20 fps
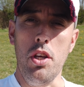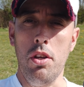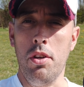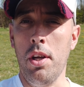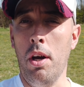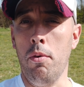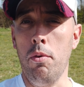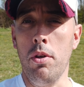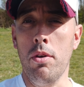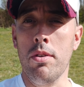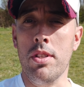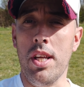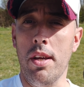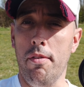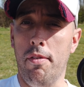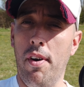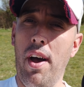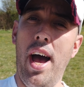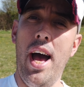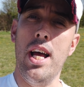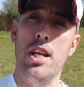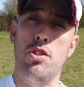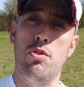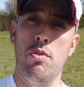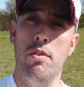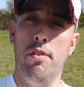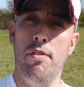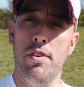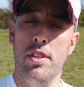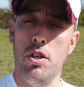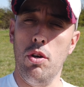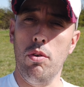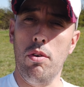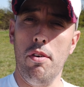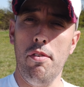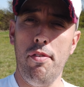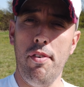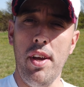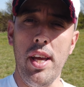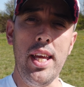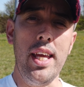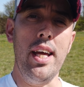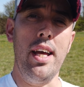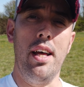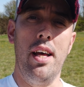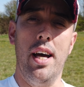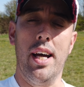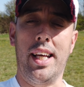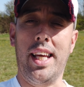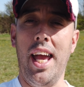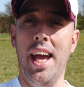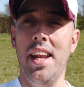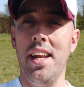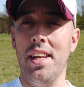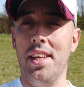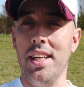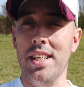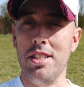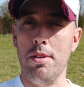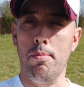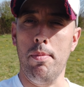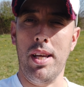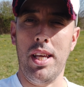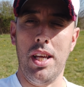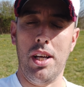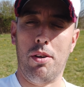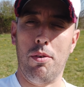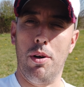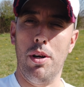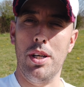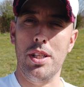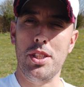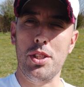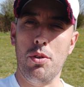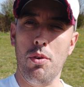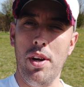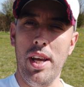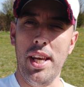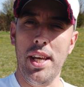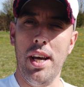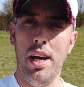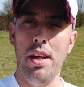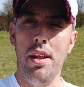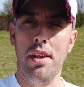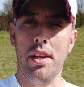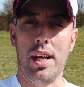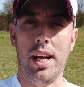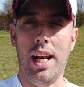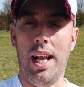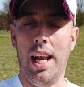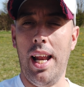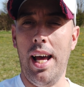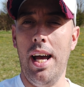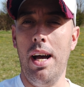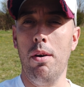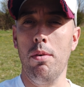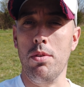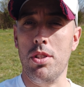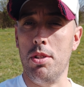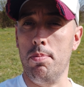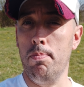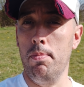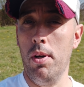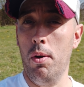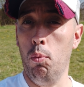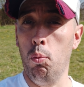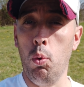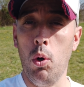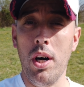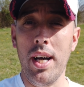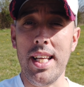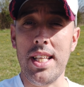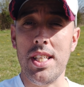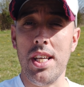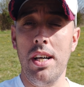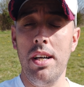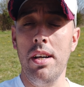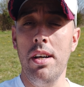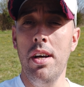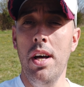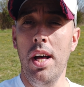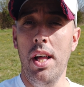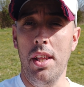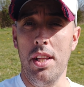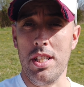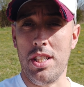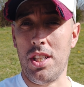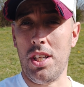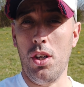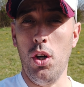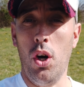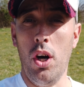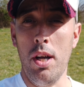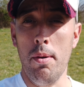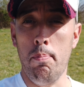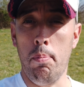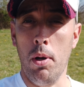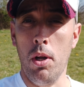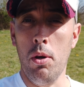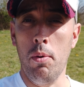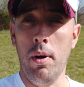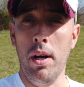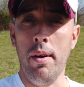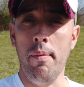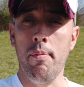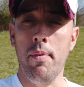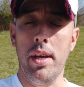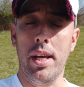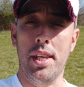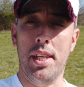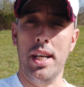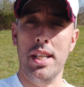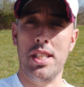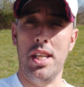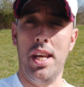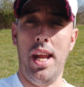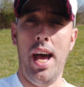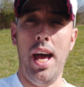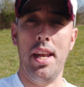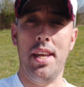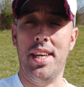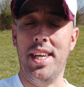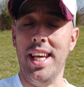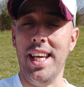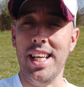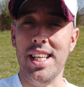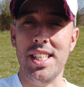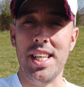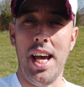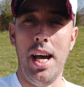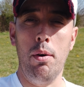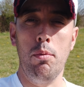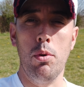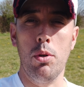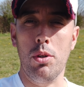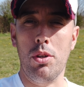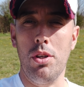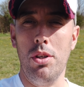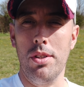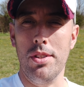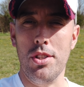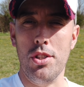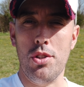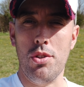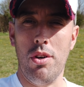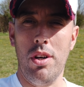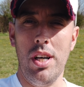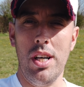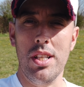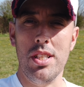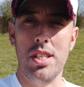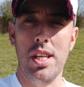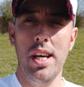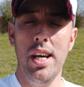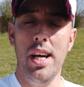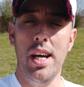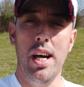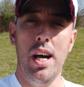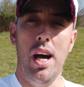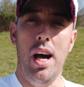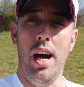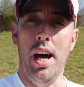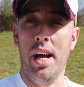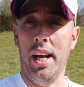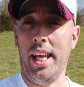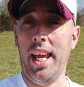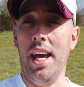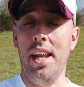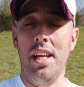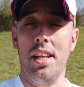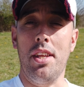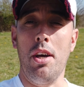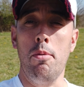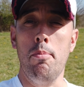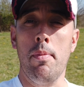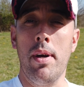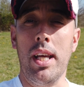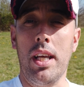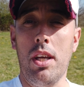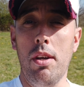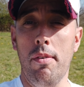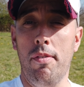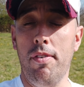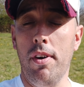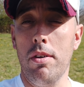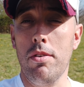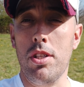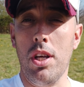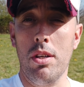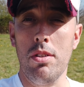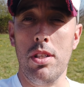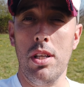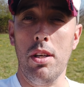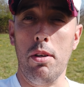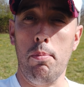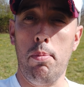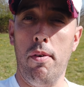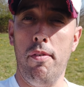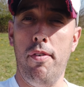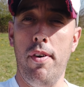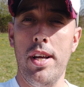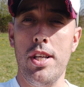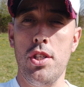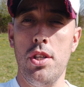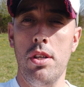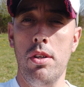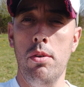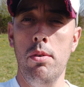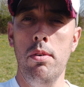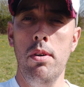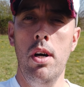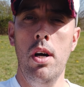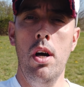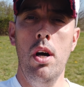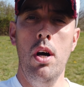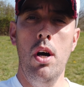You don't use it for astrophotography. Again, it doesn't make your grass greener, clouds whiter, sky bluer. It doesn't add detail or contrast. Again, it don't make your photos look professional.